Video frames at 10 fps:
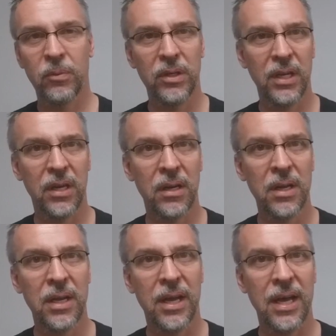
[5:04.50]
somewhere in there,
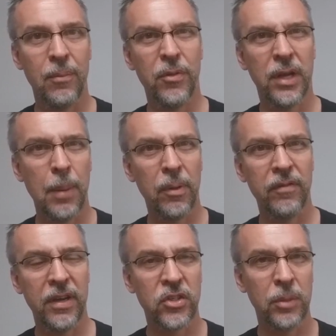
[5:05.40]
uh, with a
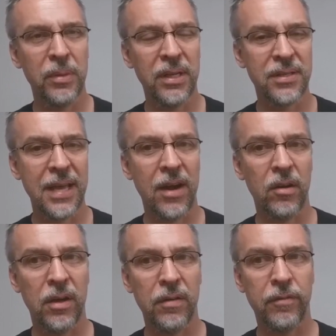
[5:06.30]
couple of extra minutes
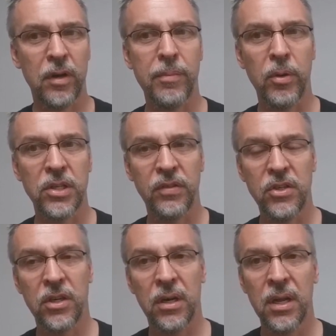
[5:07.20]
added on for a bonus
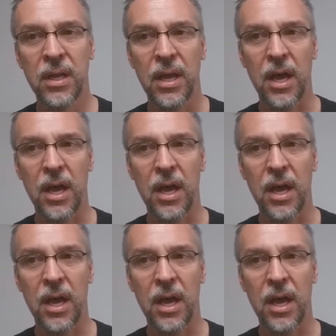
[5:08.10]
feature.